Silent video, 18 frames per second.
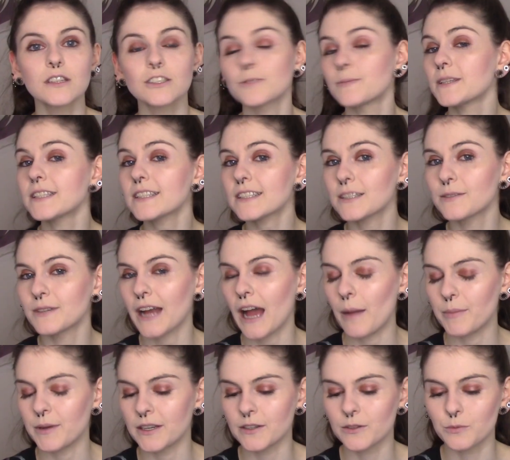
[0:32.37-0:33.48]
So basically what
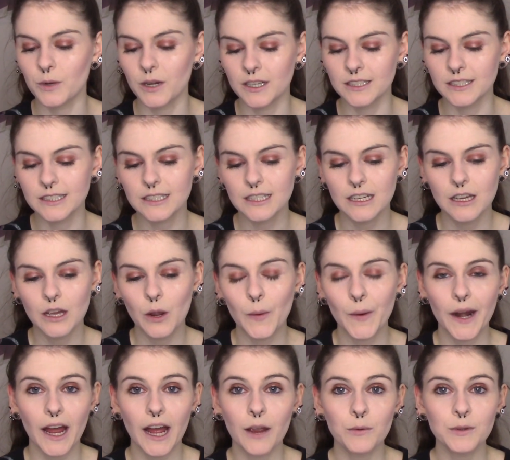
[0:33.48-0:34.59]
happened was,
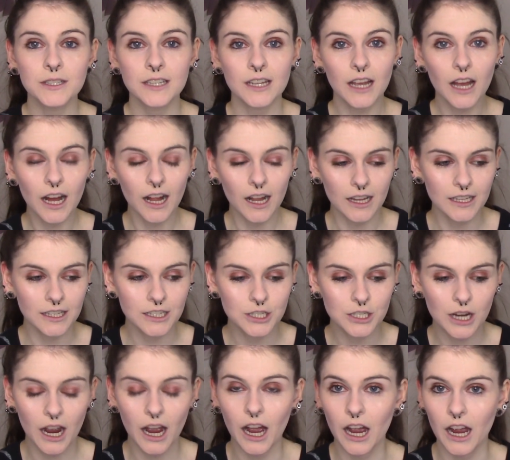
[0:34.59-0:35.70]
when I was in college,
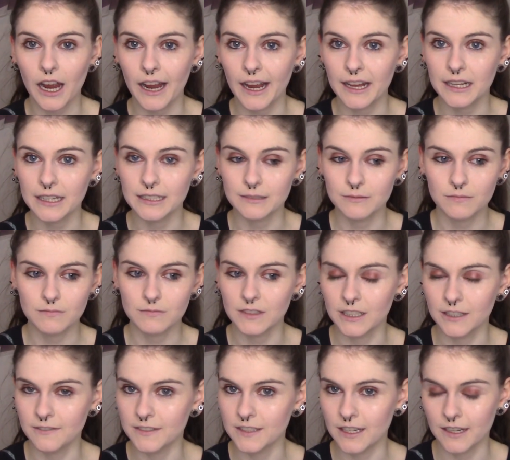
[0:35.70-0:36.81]
I
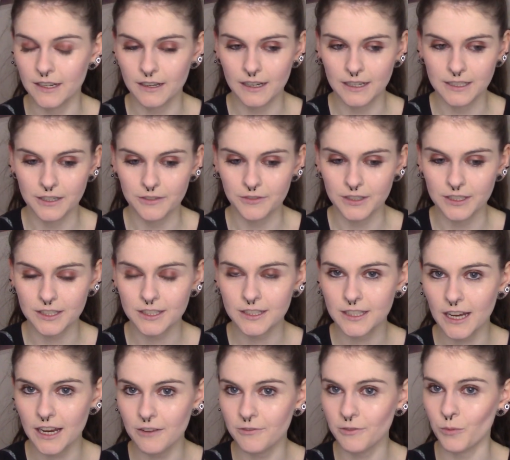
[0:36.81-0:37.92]
lived in a different
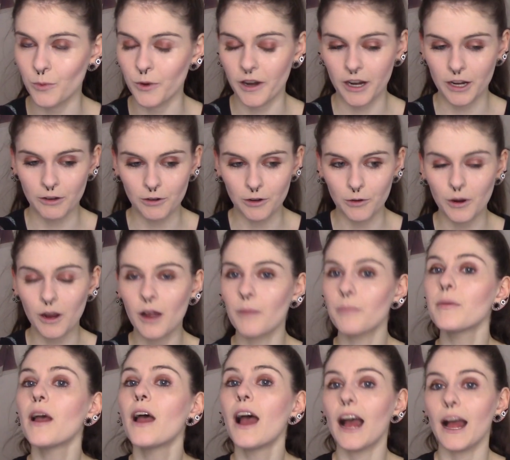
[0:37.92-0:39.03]
state from where I grew
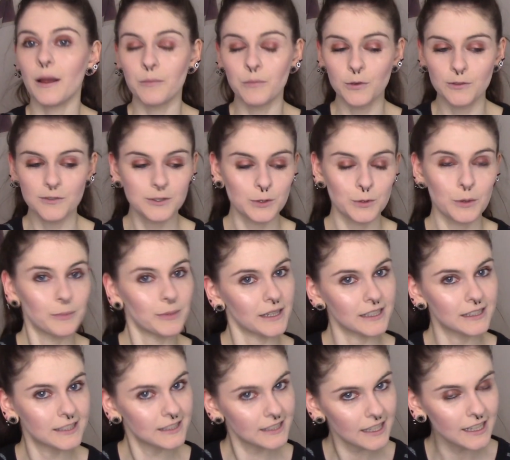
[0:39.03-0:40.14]
up. I moved to a
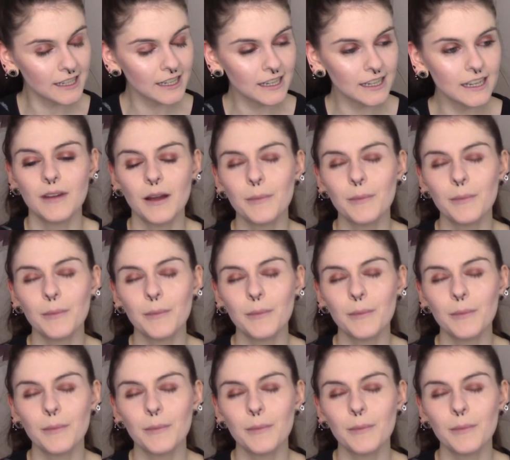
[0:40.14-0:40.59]
big city.